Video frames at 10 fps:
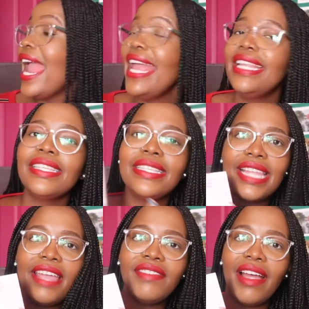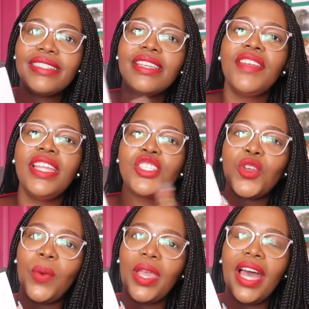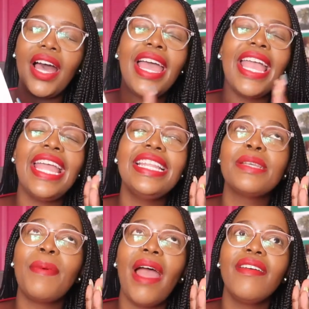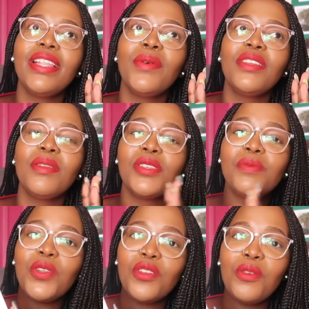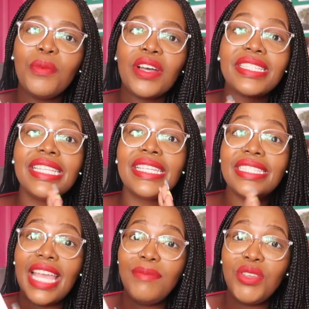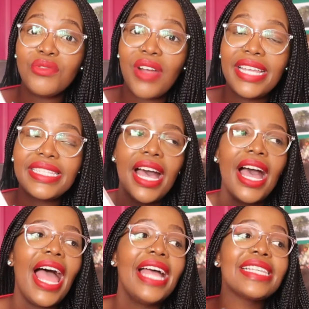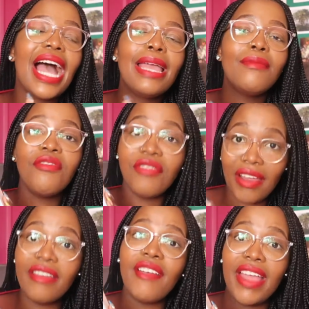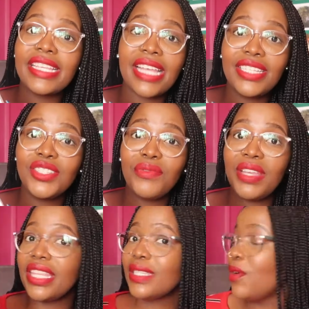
It is a slave narrative. It is queer. It is apparently one of the most beautiful books. It's a debut writer, and I am very, very excited to read this